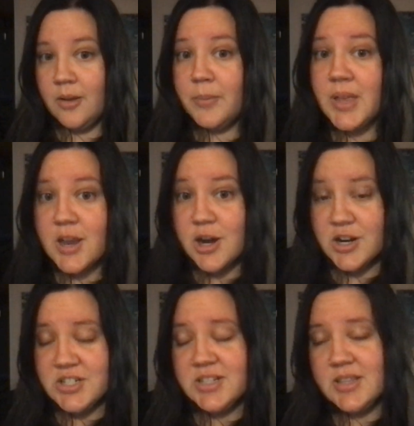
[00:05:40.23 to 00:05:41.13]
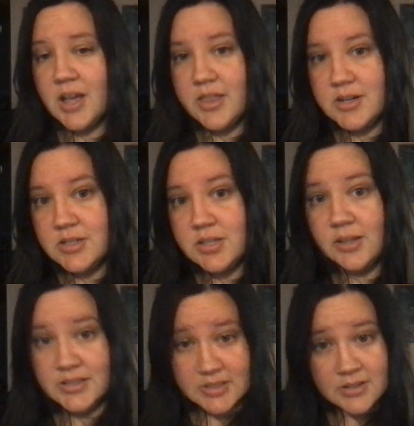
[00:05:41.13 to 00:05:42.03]
encouraging the others to
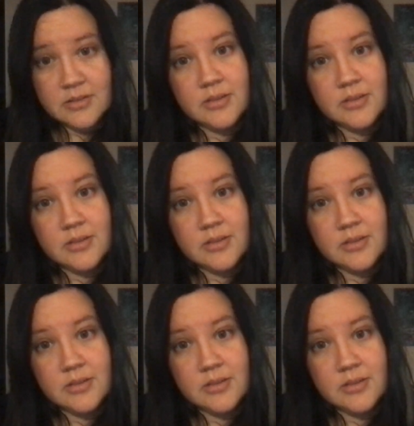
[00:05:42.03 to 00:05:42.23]
listen.